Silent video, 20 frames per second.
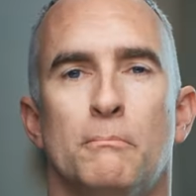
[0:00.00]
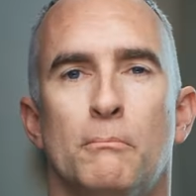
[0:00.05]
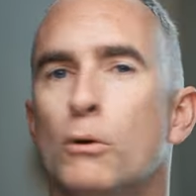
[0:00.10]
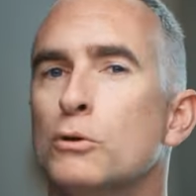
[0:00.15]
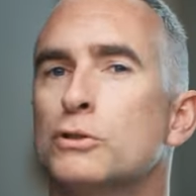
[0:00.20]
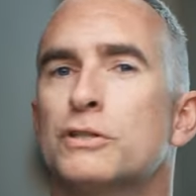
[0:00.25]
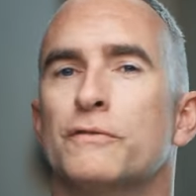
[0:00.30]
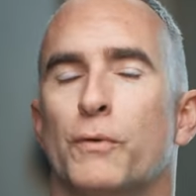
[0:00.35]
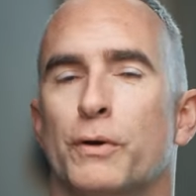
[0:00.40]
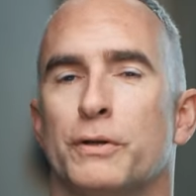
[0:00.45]

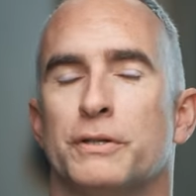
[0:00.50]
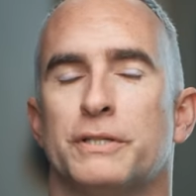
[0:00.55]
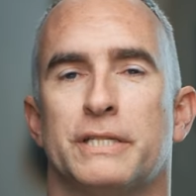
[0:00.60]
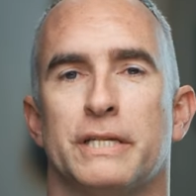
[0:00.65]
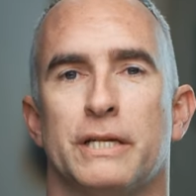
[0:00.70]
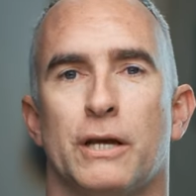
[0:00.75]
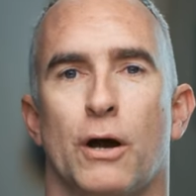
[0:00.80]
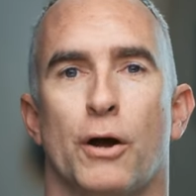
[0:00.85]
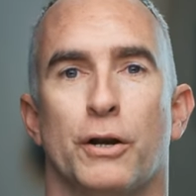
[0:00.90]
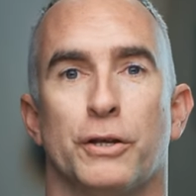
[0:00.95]
Most of what you
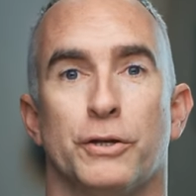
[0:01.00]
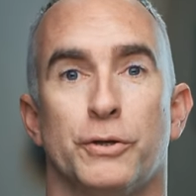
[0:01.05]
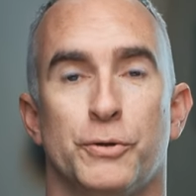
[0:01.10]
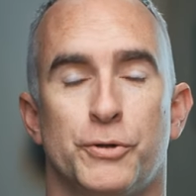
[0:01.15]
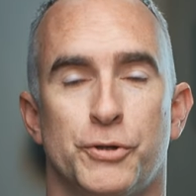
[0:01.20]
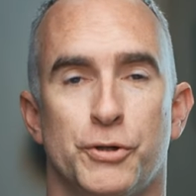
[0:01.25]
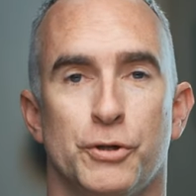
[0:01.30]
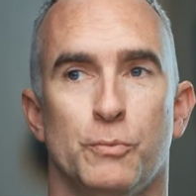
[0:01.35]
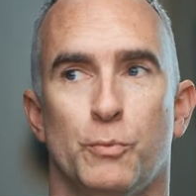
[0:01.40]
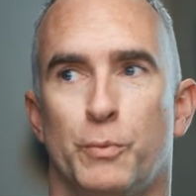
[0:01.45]
see on
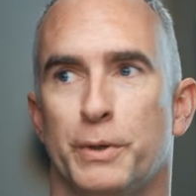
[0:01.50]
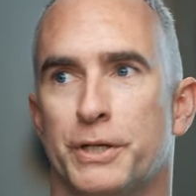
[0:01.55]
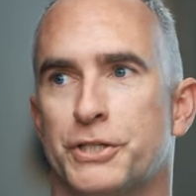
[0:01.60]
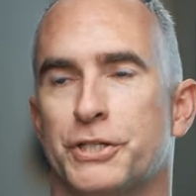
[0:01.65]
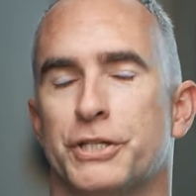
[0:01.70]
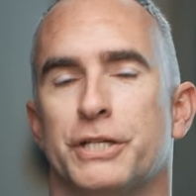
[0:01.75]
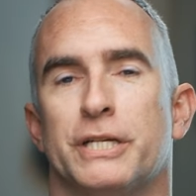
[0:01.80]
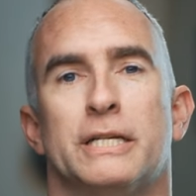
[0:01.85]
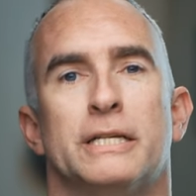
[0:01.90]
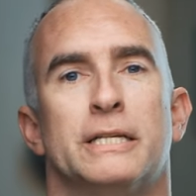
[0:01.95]
YouTube,
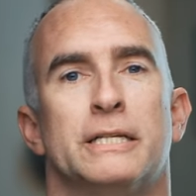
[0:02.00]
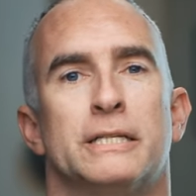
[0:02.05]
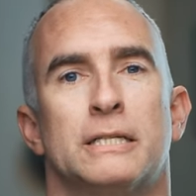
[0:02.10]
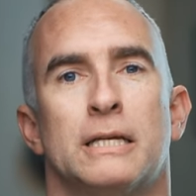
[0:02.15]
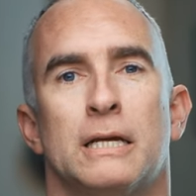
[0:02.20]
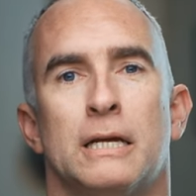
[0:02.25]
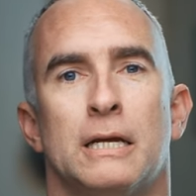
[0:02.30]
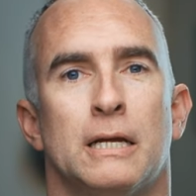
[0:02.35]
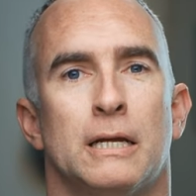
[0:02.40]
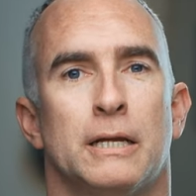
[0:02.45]
which is,
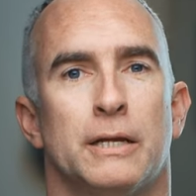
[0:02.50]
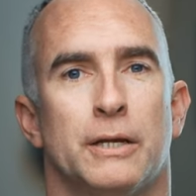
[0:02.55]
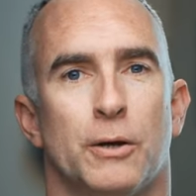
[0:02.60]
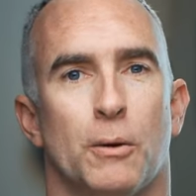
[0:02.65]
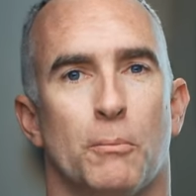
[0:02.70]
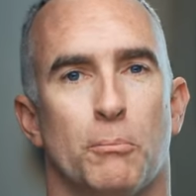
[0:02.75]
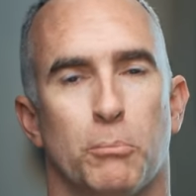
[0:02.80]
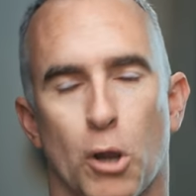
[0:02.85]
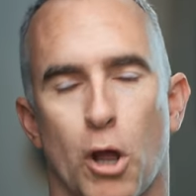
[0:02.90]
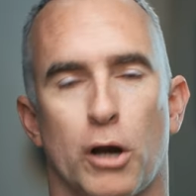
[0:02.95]
you
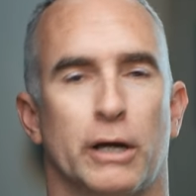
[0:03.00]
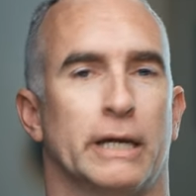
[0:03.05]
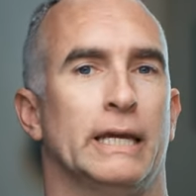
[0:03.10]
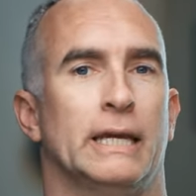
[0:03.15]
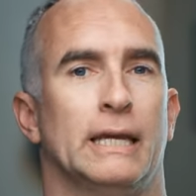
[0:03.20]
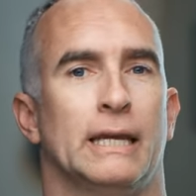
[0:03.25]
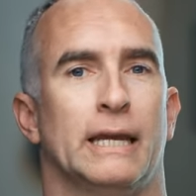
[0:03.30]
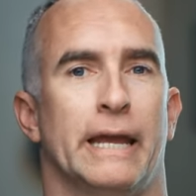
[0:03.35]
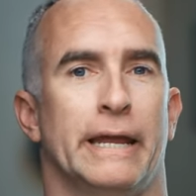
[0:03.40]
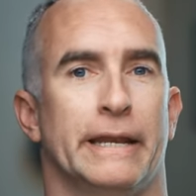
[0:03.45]
know,
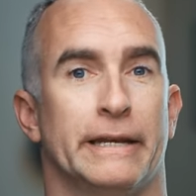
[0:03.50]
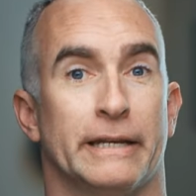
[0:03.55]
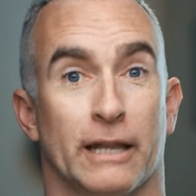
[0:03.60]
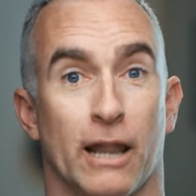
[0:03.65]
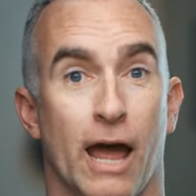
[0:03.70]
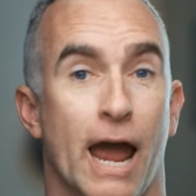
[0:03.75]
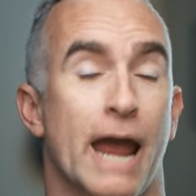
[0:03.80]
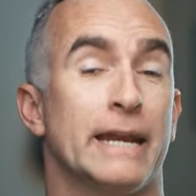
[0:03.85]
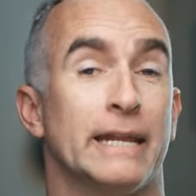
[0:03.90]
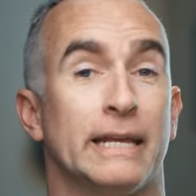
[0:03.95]
blocking and
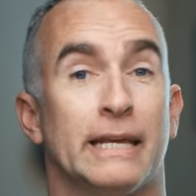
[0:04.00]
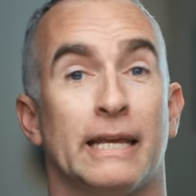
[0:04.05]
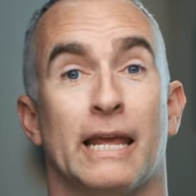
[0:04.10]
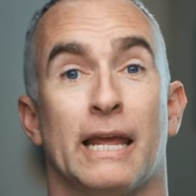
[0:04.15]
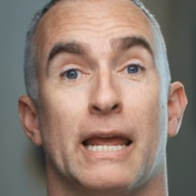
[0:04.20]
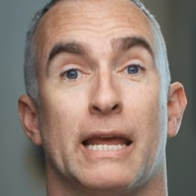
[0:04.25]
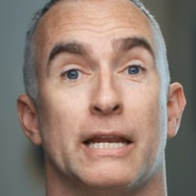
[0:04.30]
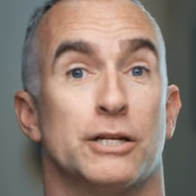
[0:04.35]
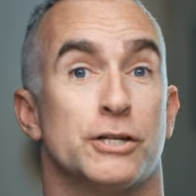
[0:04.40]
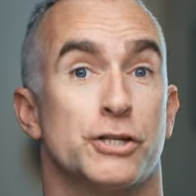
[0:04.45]

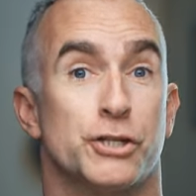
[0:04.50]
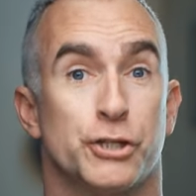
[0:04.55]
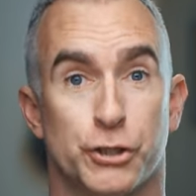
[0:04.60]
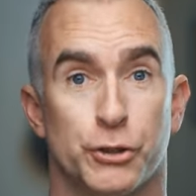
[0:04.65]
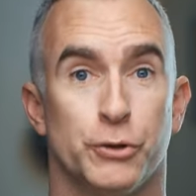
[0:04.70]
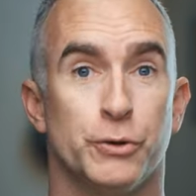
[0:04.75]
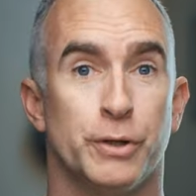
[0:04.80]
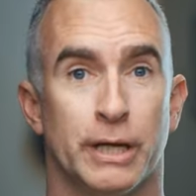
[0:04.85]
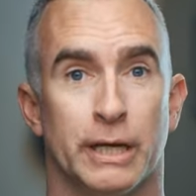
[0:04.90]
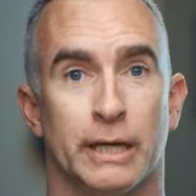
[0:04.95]
lighting and
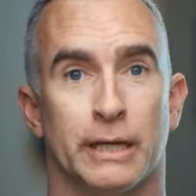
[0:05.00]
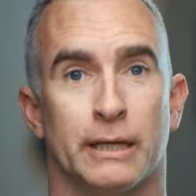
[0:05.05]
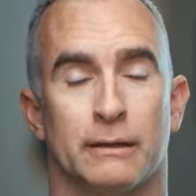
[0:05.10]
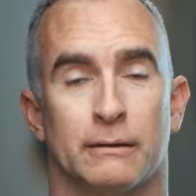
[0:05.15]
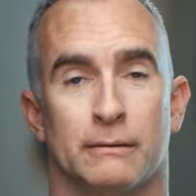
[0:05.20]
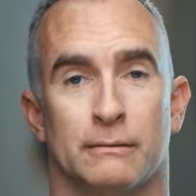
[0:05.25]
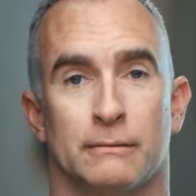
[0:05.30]
shooting